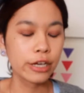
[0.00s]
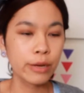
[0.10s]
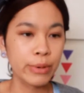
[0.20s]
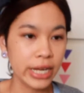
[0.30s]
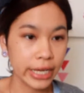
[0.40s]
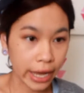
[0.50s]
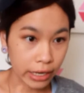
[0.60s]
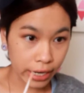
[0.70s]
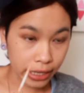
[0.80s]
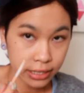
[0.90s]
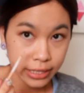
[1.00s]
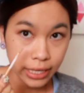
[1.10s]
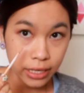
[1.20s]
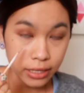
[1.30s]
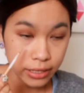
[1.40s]
Urban Decay Naked
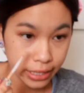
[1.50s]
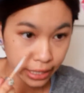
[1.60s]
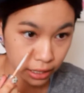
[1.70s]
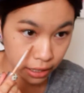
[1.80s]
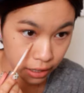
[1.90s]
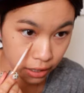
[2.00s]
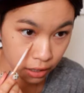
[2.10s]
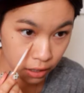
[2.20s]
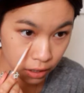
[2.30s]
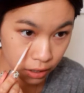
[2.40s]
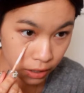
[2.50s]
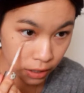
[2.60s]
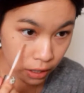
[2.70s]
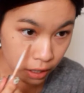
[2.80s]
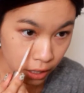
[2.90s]
Skin Concealer,
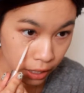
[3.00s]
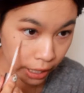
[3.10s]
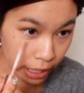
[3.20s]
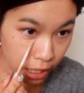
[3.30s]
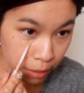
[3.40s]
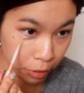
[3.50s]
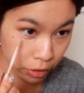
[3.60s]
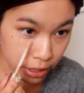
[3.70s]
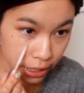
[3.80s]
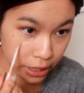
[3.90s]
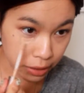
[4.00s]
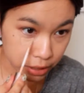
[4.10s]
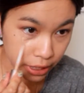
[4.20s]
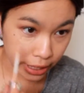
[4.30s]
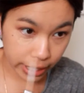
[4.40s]
and I'm only
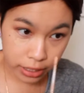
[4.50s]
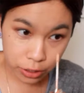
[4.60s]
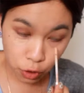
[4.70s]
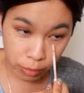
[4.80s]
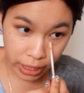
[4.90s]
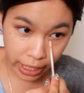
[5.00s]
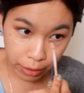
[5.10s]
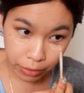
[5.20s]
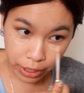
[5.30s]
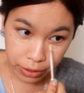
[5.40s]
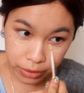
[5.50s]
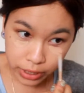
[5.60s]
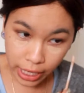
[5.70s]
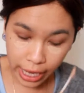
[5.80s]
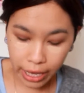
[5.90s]
using this. Normally I would
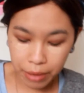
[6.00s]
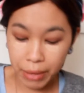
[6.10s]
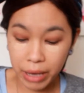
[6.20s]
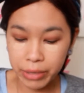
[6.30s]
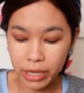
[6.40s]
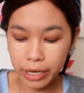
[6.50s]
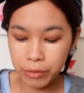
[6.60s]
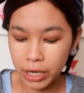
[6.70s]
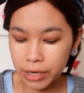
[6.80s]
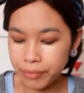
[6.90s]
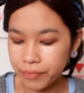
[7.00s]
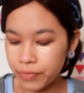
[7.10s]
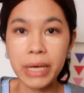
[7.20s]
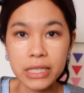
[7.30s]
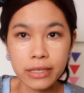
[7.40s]
use a Maybelline one,
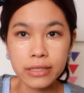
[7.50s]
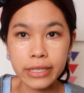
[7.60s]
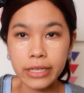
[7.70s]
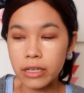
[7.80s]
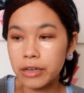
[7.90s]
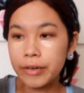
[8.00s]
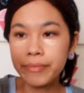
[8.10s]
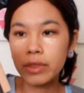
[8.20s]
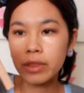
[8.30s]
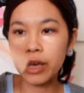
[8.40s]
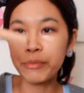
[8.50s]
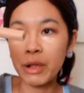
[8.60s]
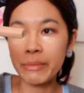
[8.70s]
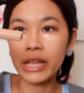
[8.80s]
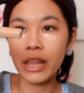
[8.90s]
best concealer and
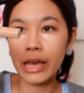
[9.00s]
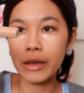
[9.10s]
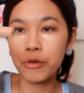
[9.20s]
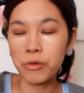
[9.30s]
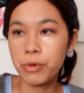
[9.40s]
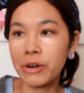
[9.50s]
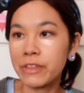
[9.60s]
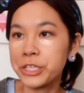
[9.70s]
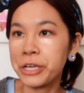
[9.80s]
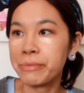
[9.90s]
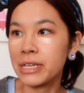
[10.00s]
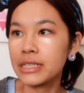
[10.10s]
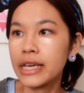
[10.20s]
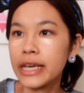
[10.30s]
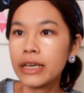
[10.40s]
probably like one of the
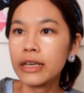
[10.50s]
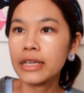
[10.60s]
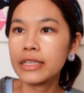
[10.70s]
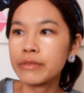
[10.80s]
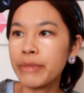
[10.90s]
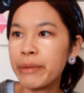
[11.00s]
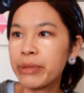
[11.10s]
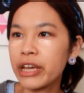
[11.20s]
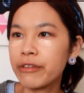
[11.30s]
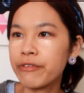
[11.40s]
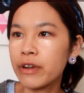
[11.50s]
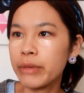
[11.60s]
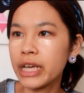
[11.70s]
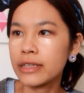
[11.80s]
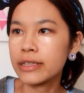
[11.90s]
cheapest. It's this Maybelline Fit
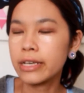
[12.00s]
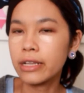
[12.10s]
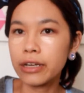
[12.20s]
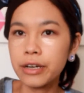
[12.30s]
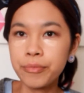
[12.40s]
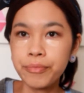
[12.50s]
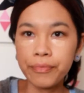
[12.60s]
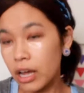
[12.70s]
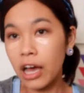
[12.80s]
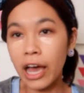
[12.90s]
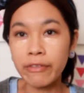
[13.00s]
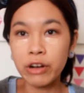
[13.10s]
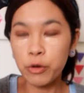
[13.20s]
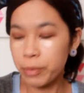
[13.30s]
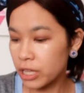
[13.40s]
Me Concealer. I haven't
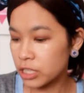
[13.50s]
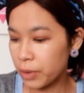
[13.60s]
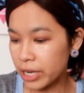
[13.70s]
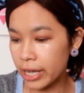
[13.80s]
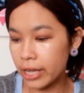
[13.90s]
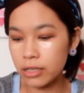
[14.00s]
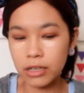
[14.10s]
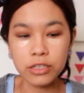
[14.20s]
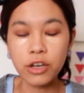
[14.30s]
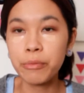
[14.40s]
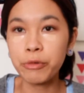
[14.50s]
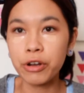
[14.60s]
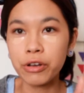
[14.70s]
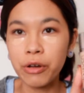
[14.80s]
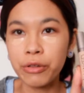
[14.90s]
opened this one yet, so I'm
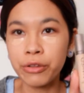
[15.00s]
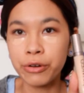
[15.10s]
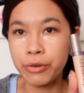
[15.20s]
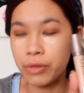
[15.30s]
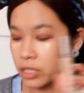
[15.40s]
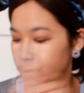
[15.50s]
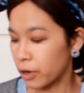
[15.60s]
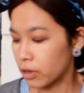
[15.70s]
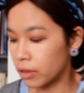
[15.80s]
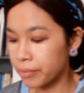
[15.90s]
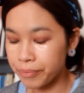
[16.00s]
gonna go through this bottle.